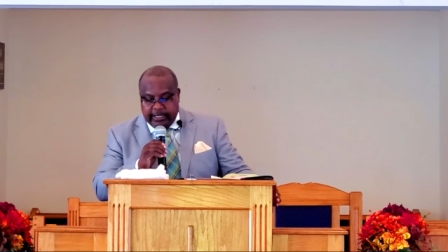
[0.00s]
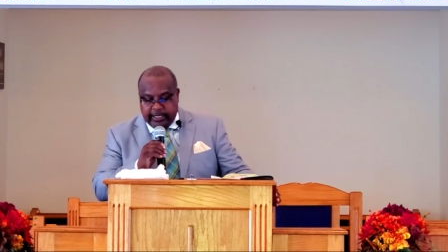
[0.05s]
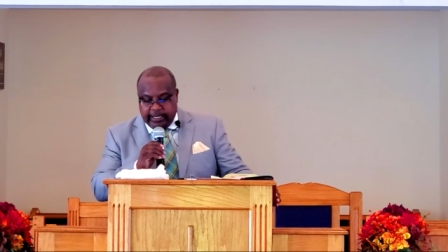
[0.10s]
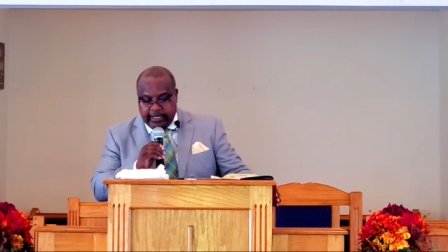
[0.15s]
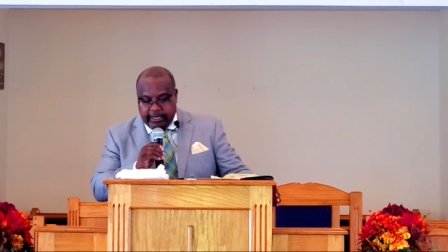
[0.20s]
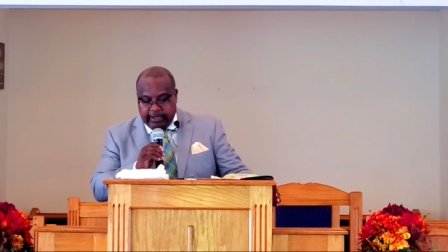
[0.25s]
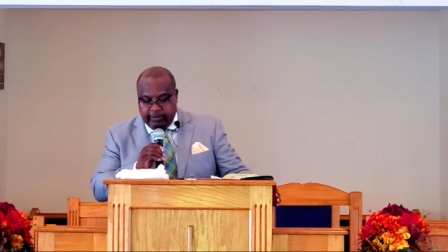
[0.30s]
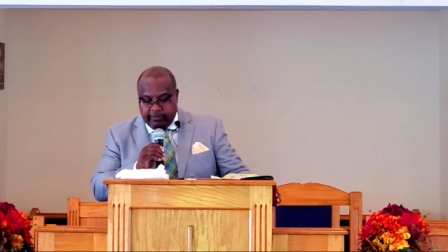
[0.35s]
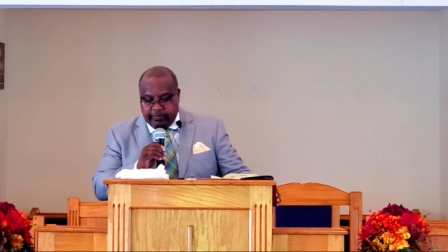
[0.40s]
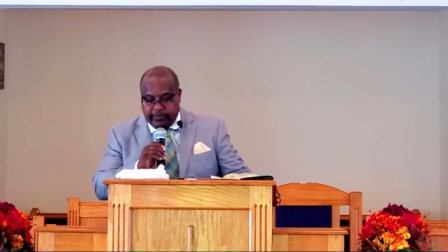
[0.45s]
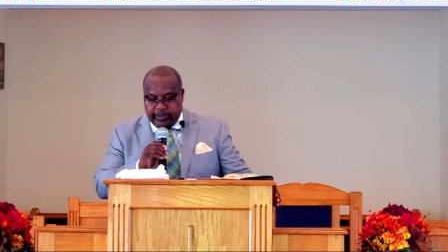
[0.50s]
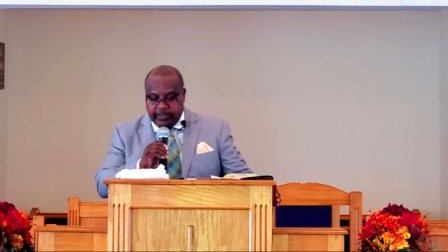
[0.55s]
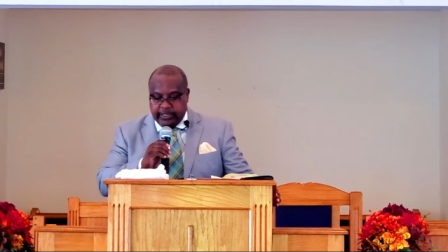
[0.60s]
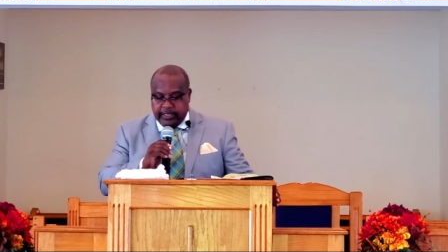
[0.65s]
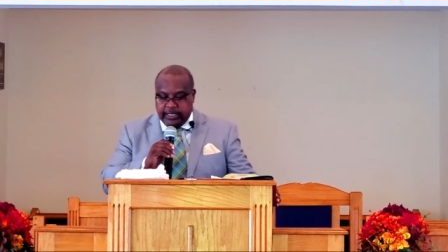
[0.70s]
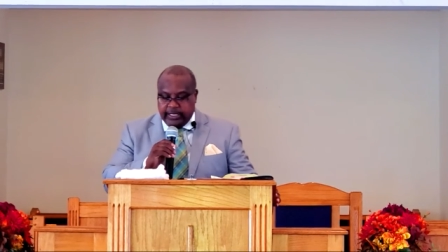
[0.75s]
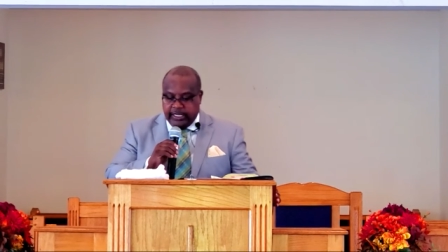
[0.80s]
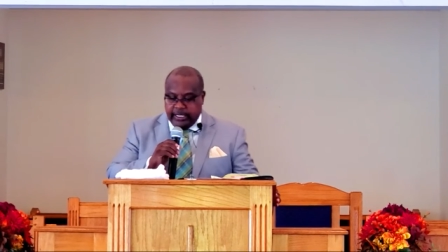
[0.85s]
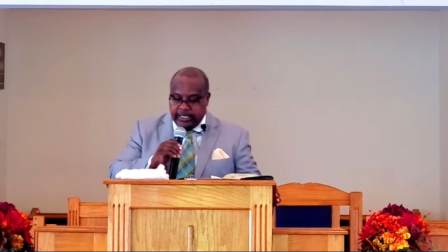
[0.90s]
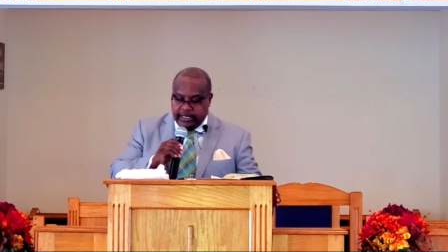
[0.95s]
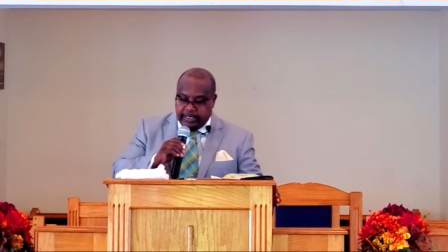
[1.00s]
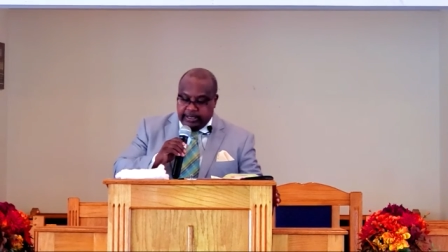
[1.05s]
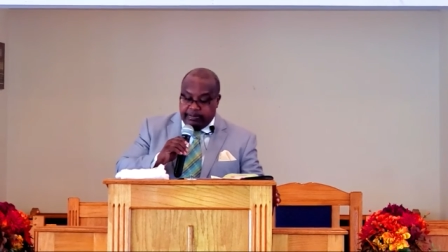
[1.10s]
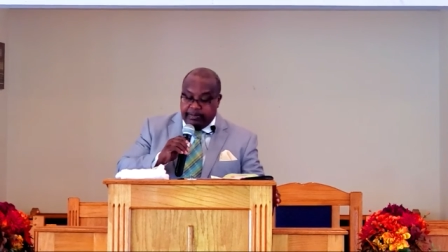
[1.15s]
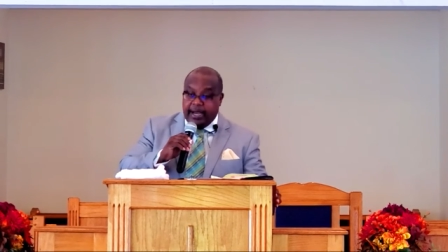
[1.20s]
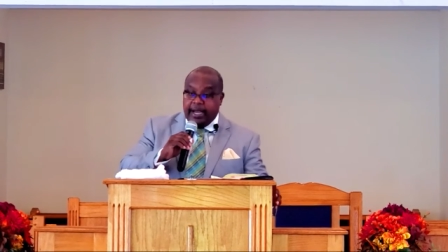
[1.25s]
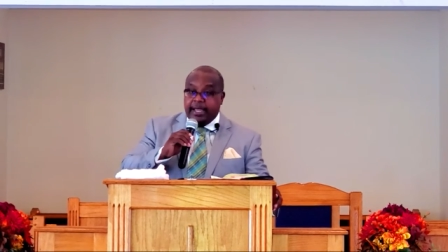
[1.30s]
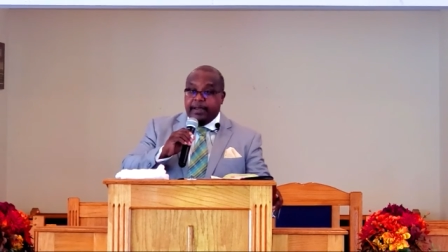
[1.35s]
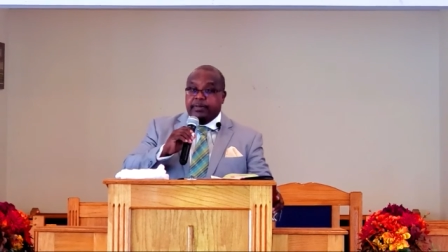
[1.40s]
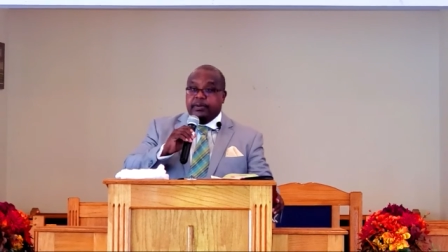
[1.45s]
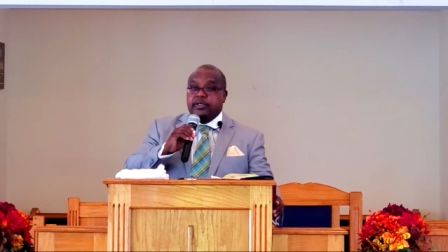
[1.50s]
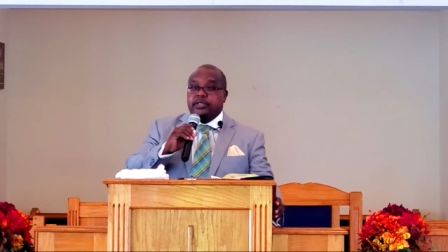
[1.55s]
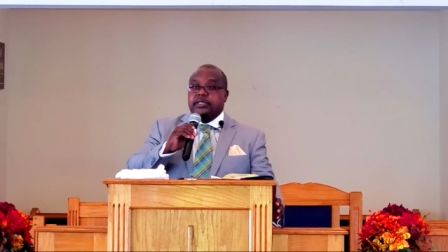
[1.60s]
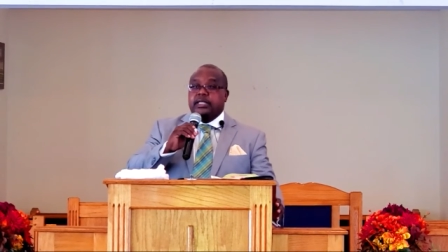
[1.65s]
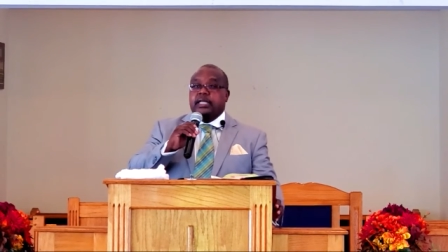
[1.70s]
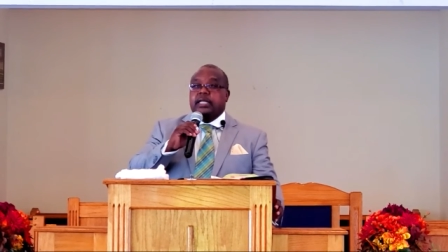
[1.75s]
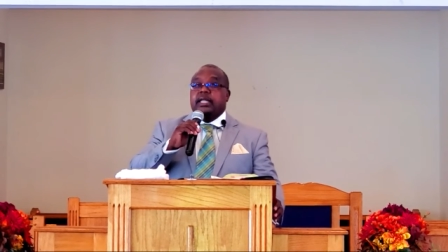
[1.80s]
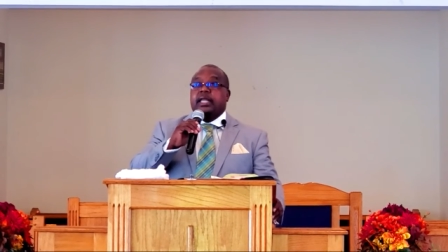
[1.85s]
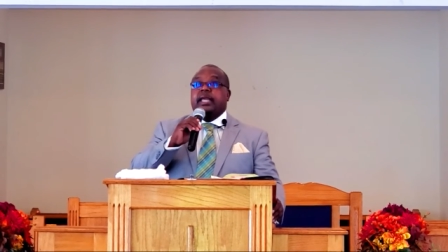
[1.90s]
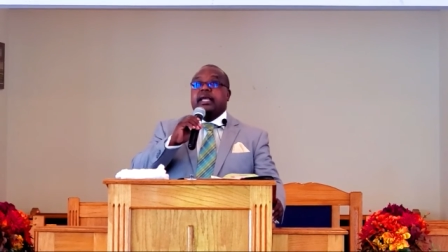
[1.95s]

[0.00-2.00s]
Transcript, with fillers: Every, the Bible said,